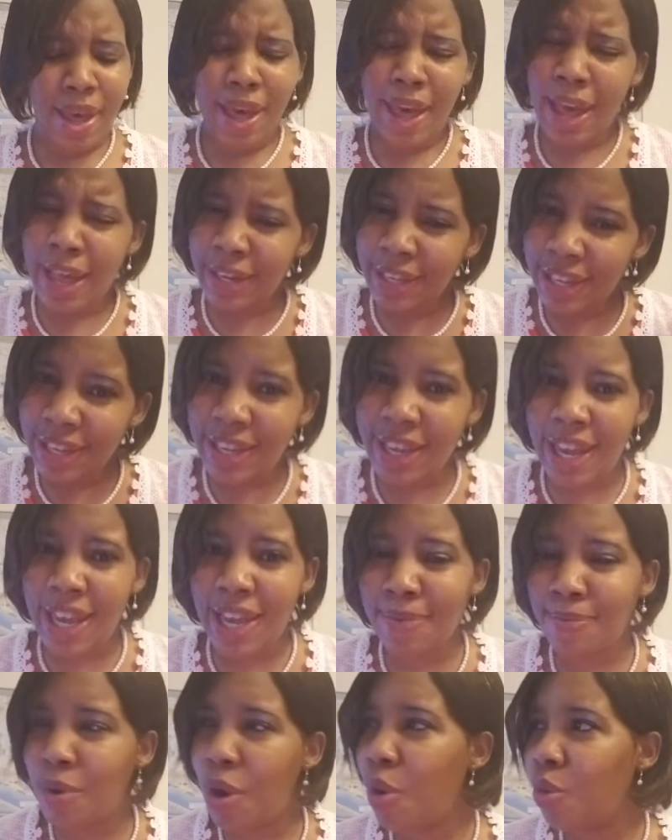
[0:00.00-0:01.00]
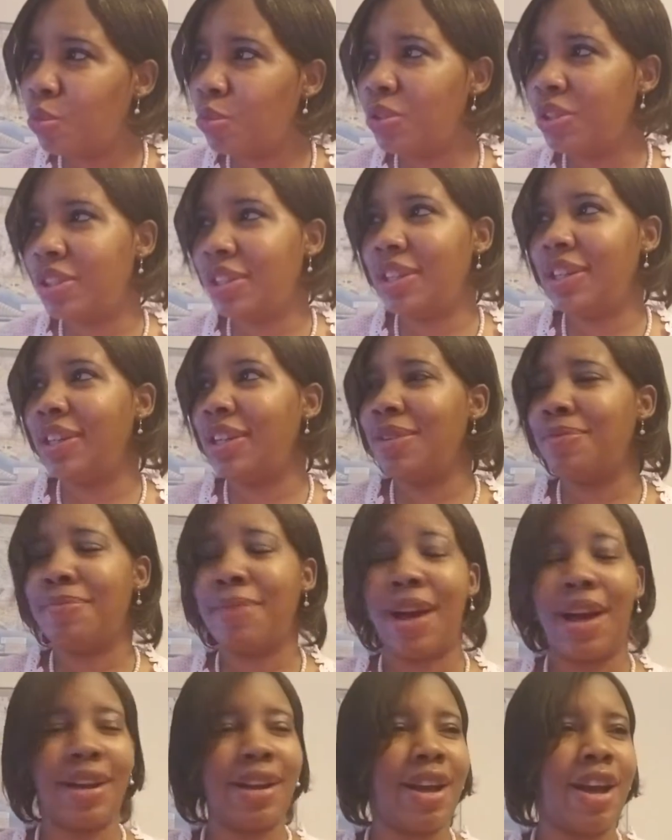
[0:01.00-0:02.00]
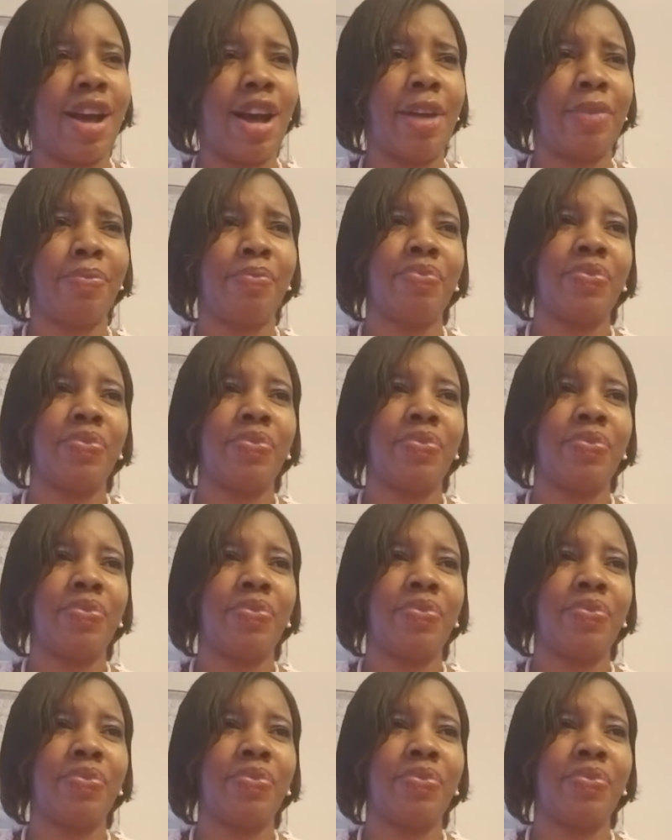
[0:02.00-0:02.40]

And he came home seeing, my God.